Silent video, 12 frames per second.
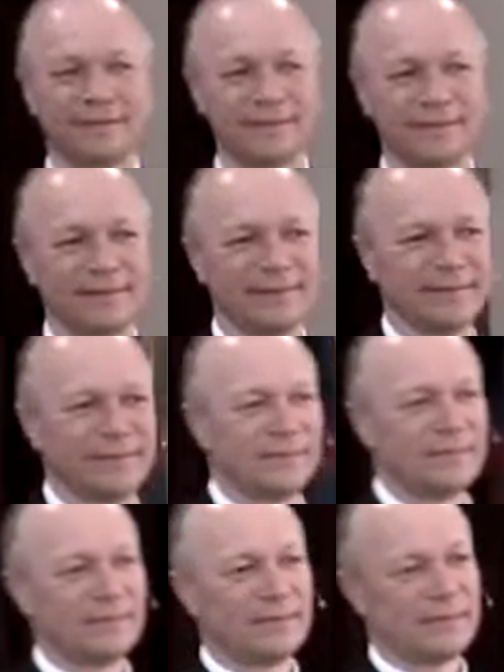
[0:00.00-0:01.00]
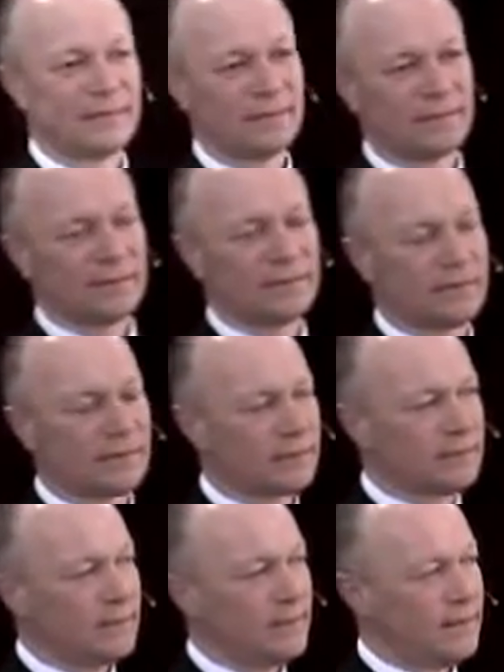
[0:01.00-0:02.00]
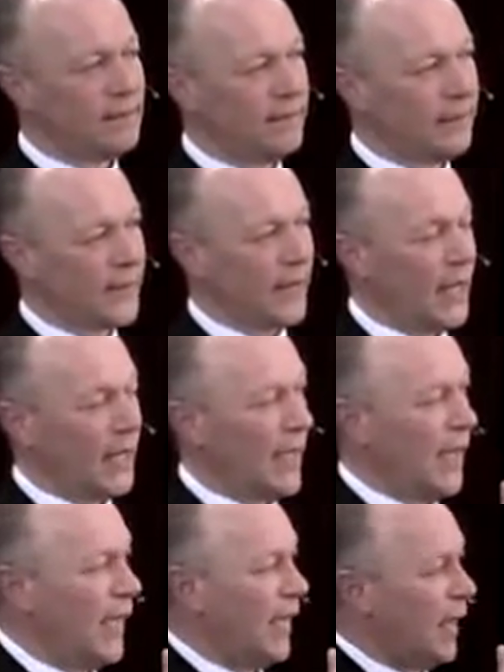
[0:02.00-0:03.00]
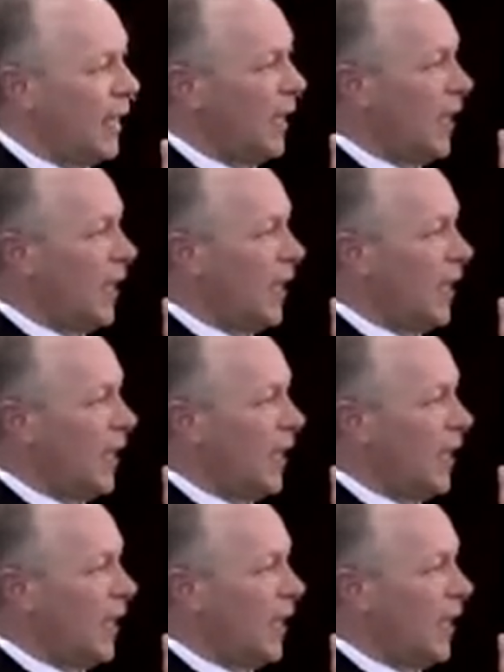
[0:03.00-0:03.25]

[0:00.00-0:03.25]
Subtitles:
(silence)